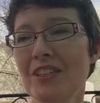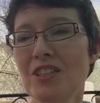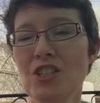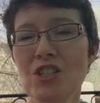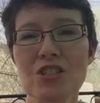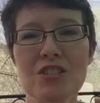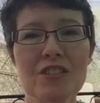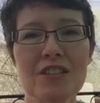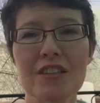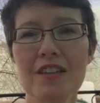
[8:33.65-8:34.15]

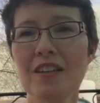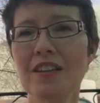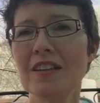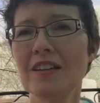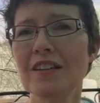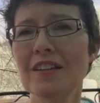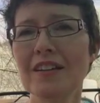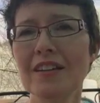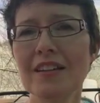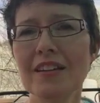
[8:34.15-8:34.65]
just
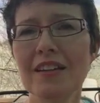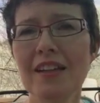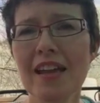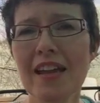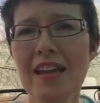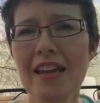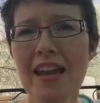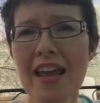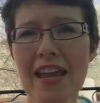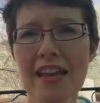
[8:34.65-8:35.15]
in
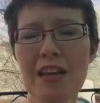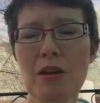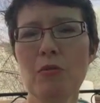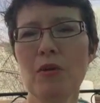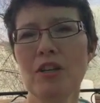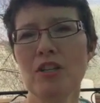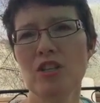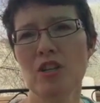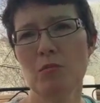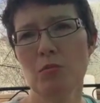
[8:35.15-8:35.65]
any
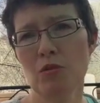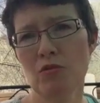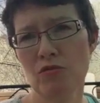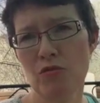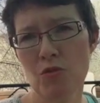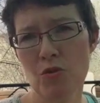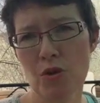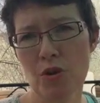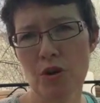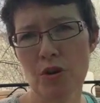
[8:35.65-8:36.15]
way, shape, or
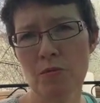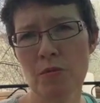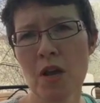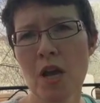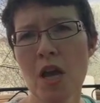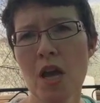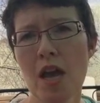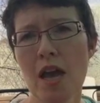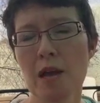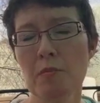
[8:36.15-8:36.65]
form,
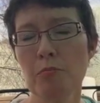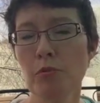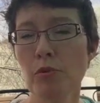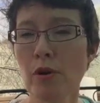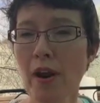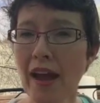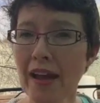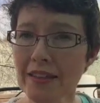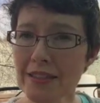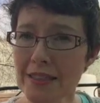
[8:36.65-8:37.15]
a
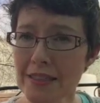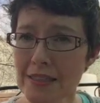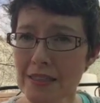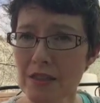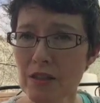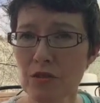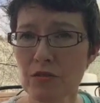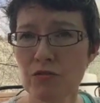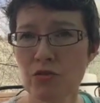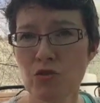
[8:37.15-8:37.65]
practice
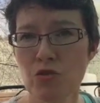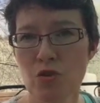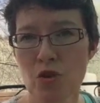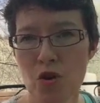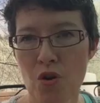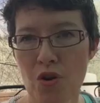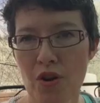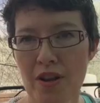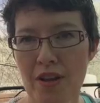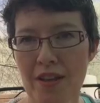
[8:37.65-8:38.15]
of
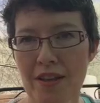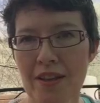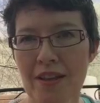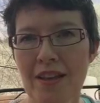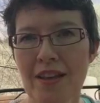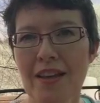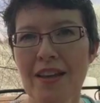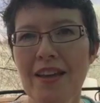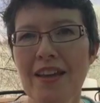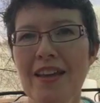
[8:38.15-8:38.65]
drawing
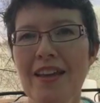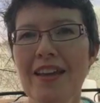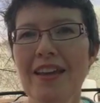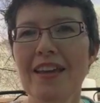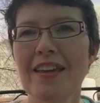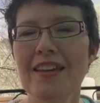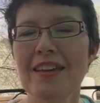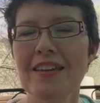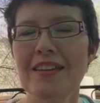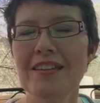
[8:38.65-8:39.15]

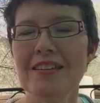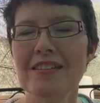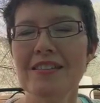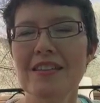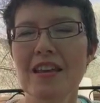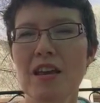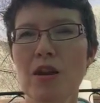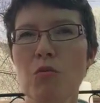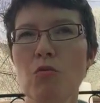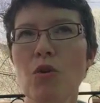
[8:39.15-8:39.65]

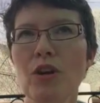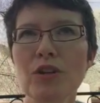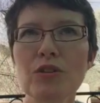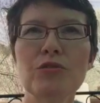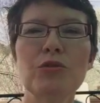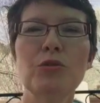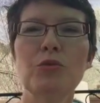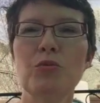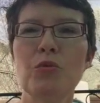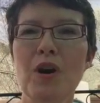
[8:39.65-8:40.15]
is a
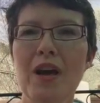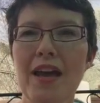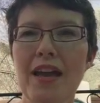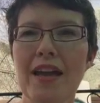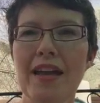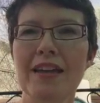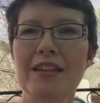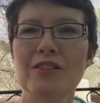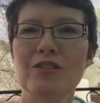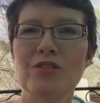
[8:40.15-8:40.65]
wonderful
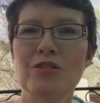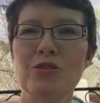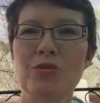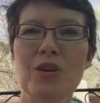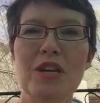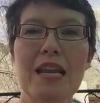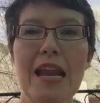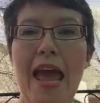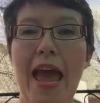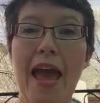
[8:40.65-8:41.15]
way to
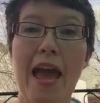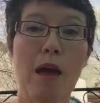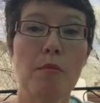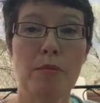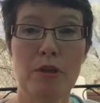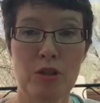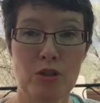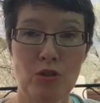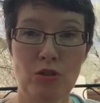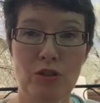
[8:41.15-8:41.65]

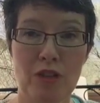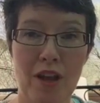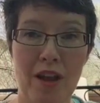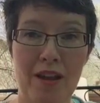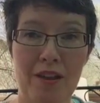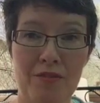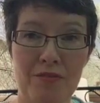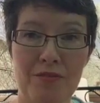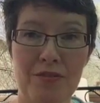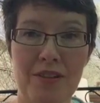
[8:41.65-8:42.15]
inhabit your
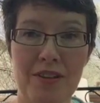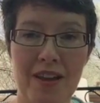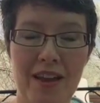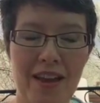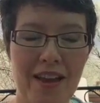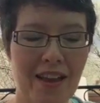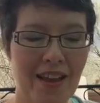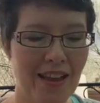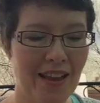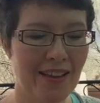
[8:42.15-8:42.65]
life.
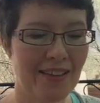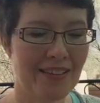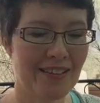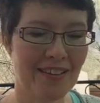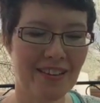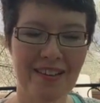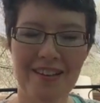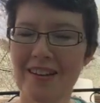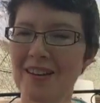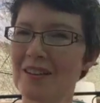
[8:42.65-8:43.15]

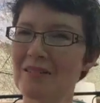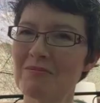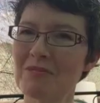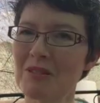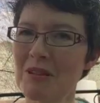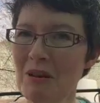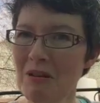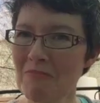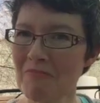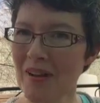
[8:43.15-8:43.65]
And
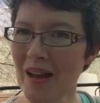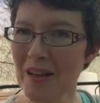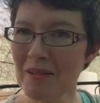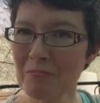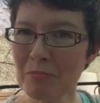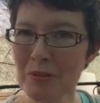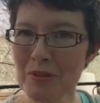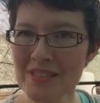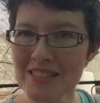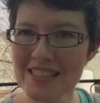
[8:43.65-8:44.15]
so I
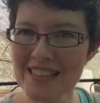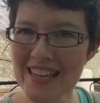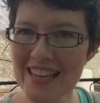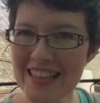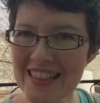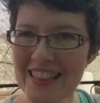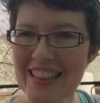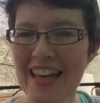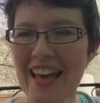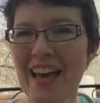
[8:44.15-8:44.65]

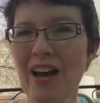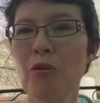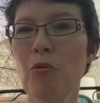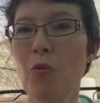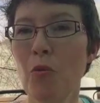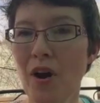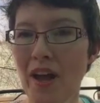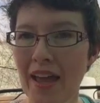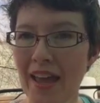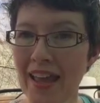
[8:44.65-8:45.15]
present that
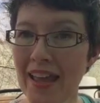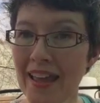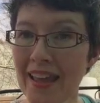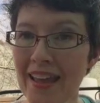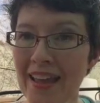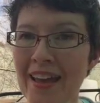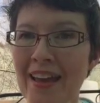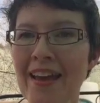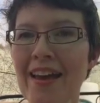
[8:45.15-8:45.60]
way